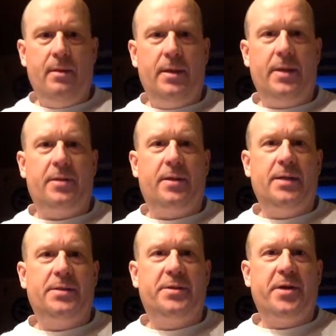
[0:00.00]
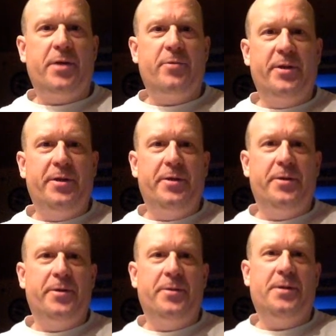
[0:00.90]
Hi class, Darwin
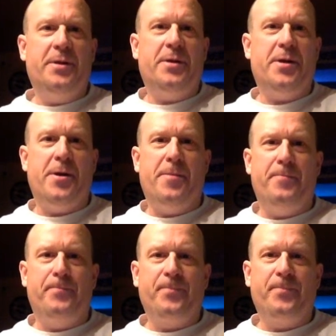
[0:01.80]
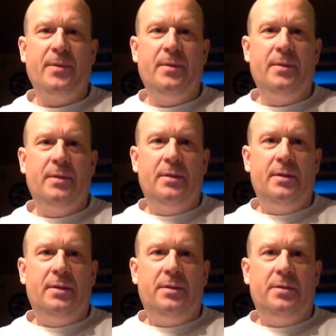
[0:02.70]
here. Going
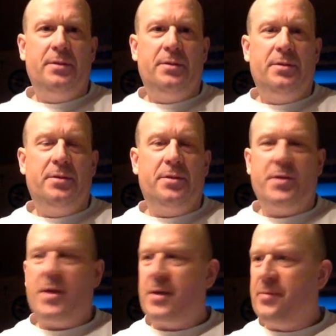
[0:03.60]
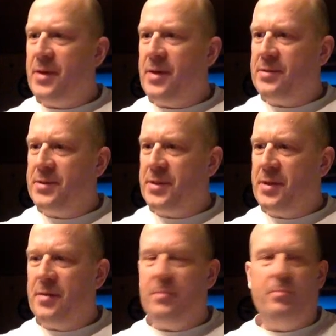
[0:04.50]
to talk about
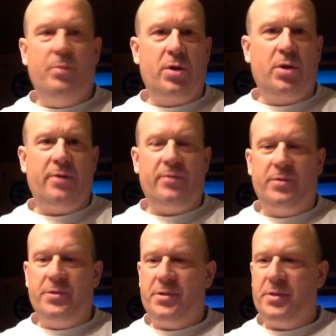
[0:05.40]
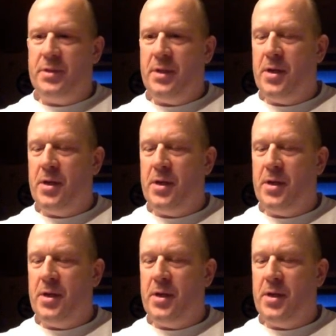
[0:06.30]
book covers.